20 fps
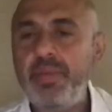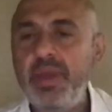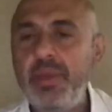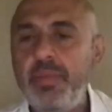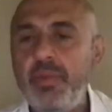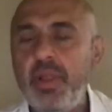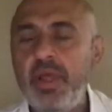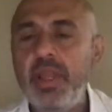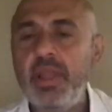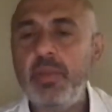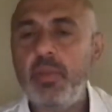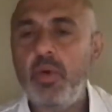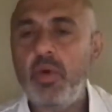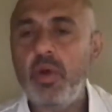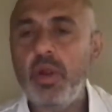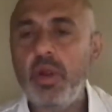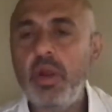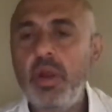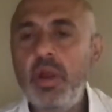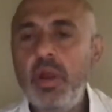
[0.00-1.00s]
people
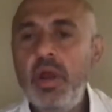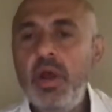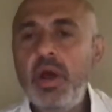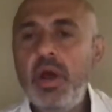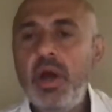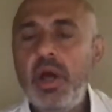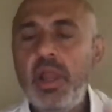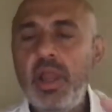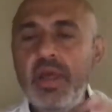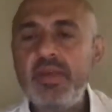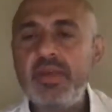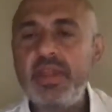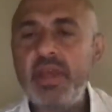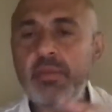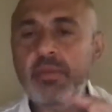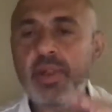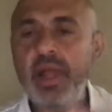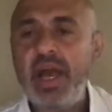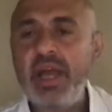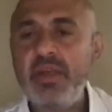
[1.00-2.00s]
anymore unless they
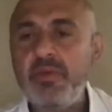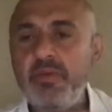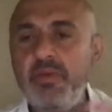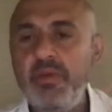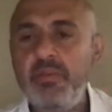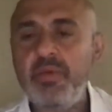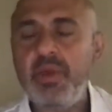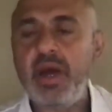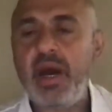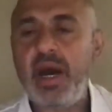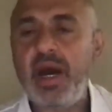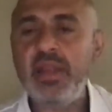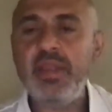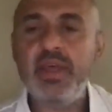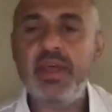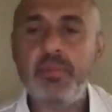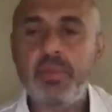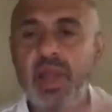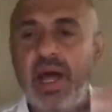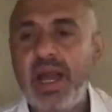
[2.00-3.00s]
blaspheme God,
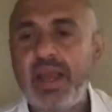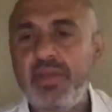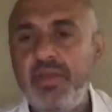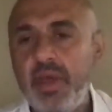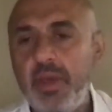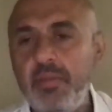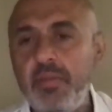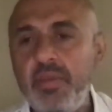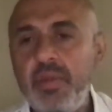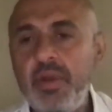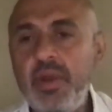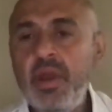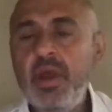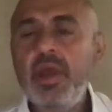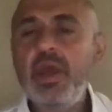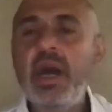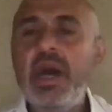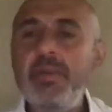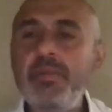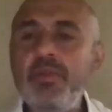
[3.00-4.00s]
then block them.
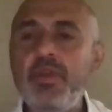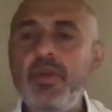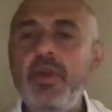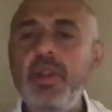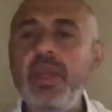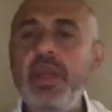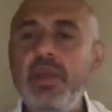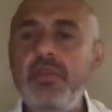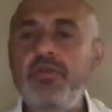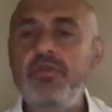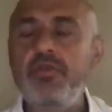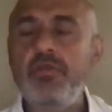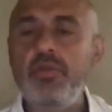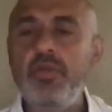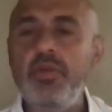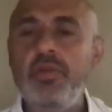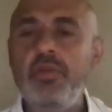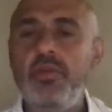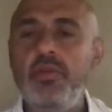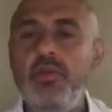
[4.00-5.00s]
I'm turning
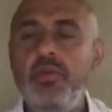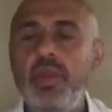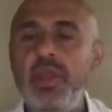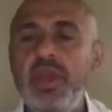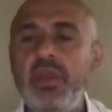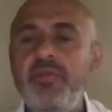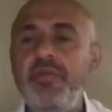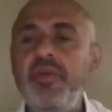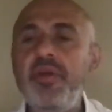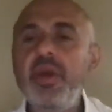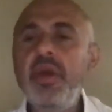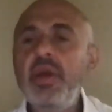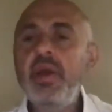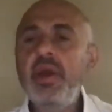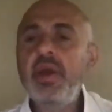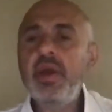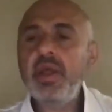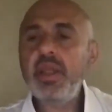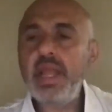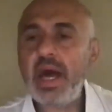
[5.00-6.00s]
a new leaf.
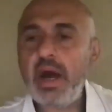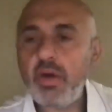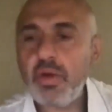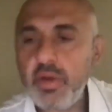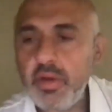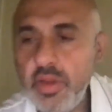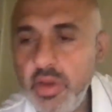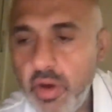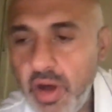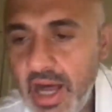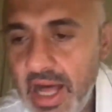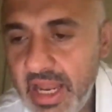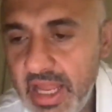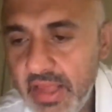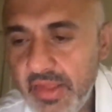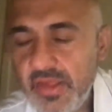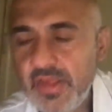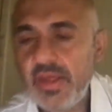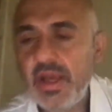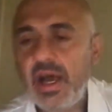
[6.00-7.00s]
Now,
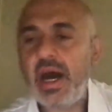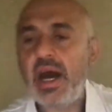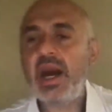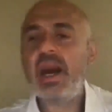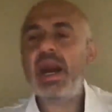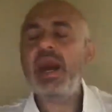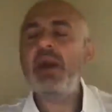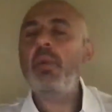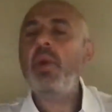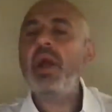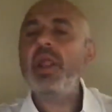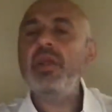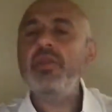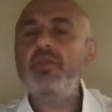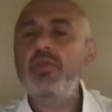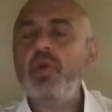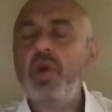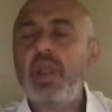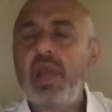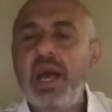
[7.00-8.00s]
Johannes, I want to
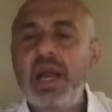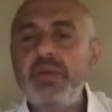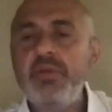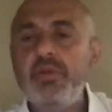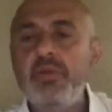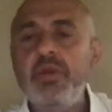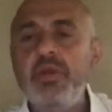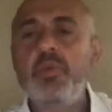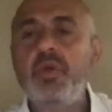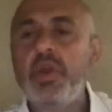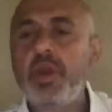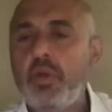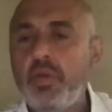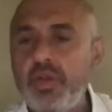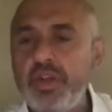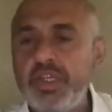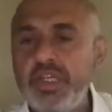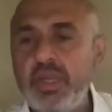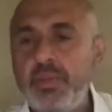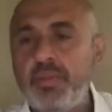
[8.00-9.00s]
do a live stream with a
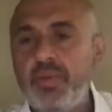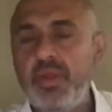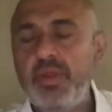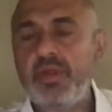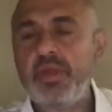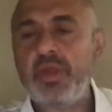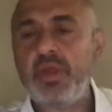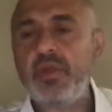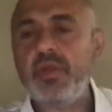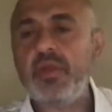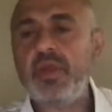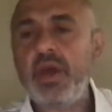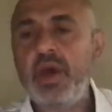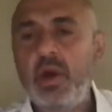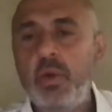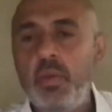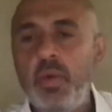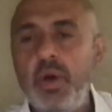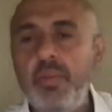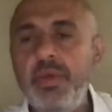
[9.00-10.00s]
Christian princess,
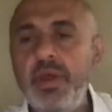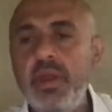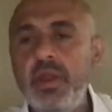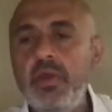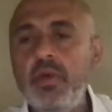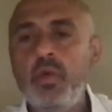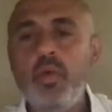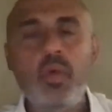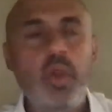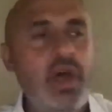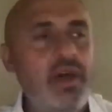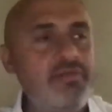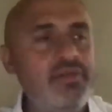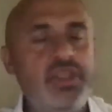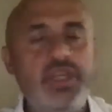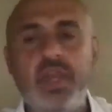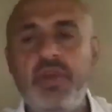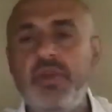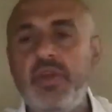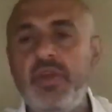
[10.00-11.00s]
a woman who loves
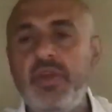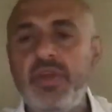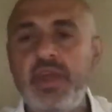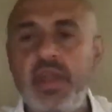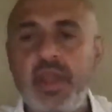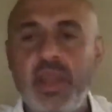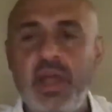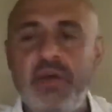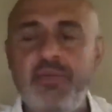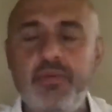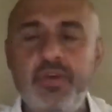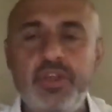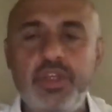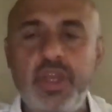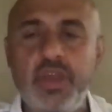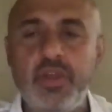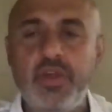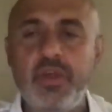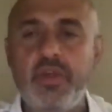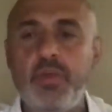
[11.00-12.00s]
Jesus, in love with
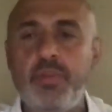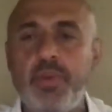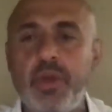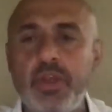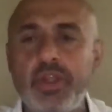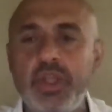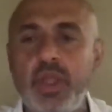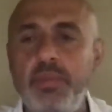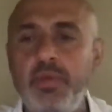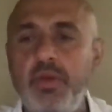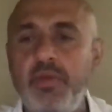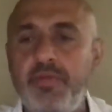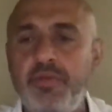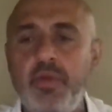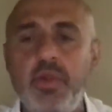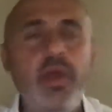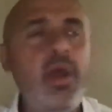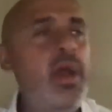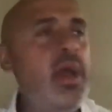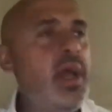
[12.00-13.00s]
Jesus, spiritually
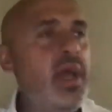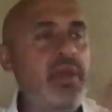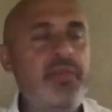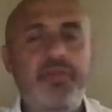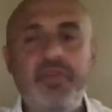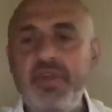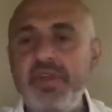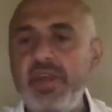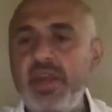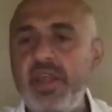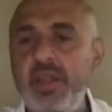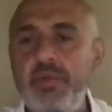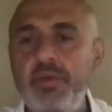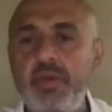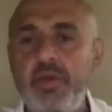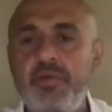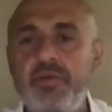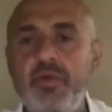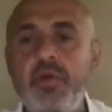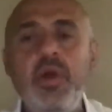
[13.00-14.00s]
beautiful and physically
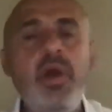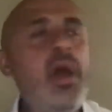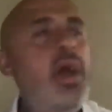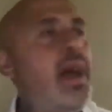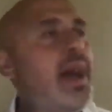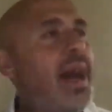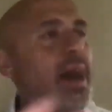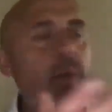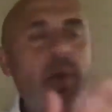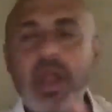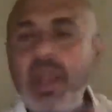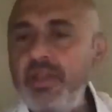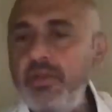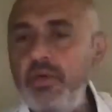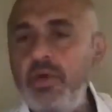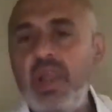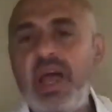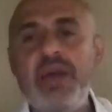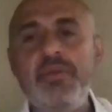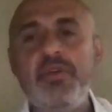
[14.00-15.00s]
beautiful. I want to
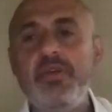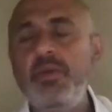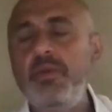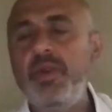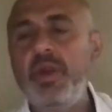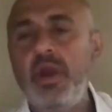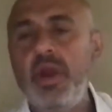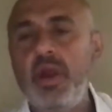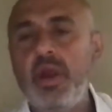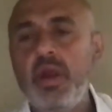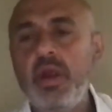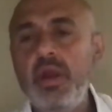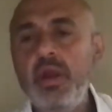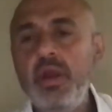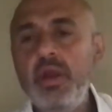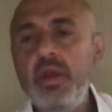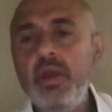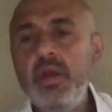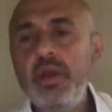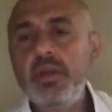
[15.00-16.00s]
do a live stream with her.
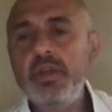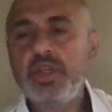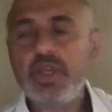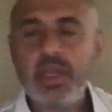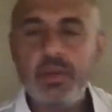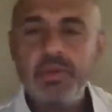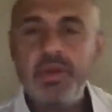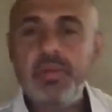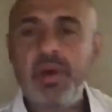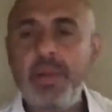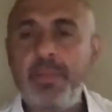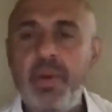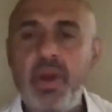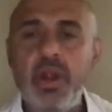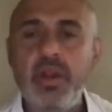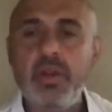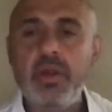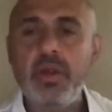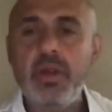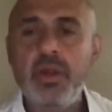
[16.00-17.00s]
She can be my
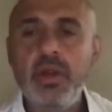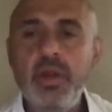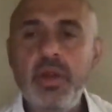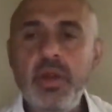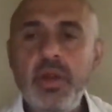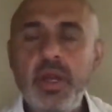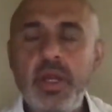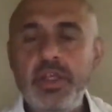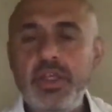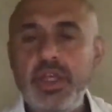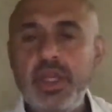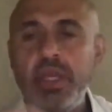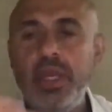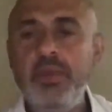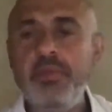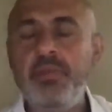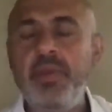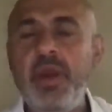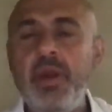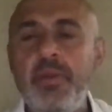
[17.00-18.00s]
partner and she
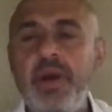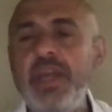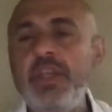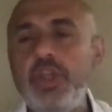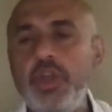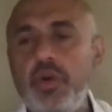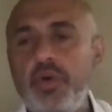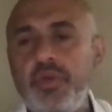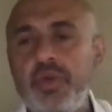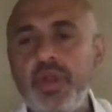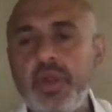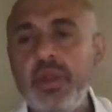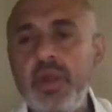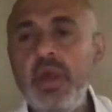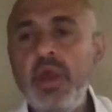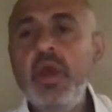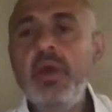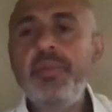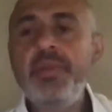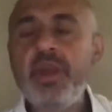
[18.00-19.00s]
can bear my children
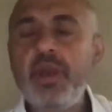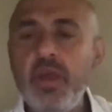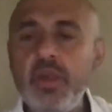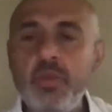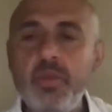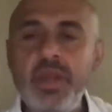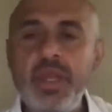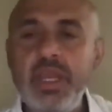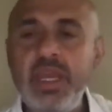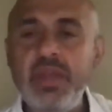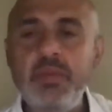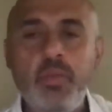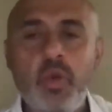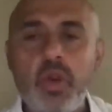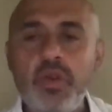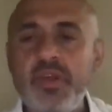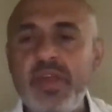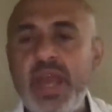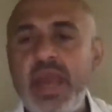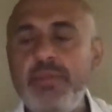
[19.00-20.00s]
because we need
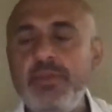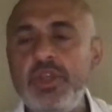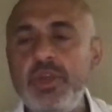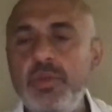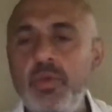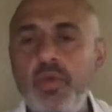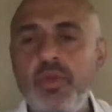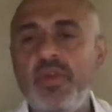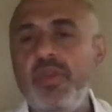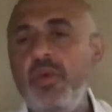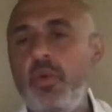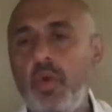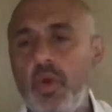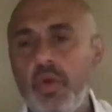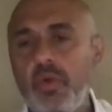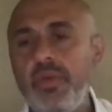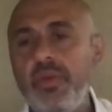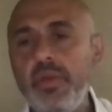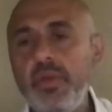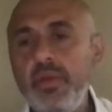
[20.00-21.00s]
more Sam Shamouns in the
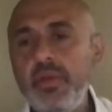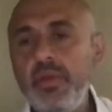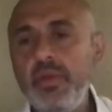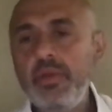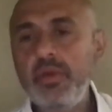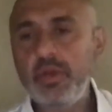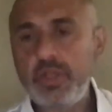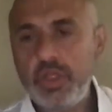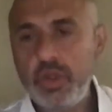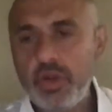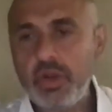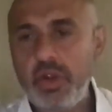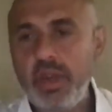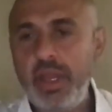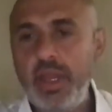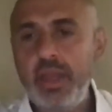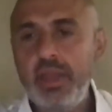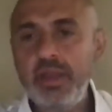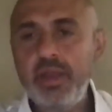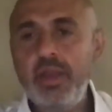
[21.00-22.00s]
world. Don't you
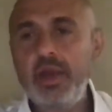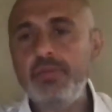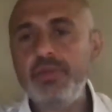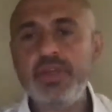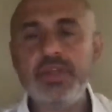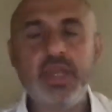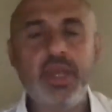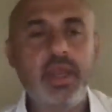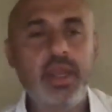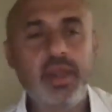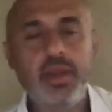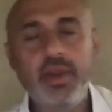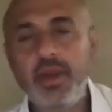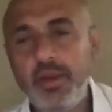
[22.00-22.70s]
agree? I'm just kidding.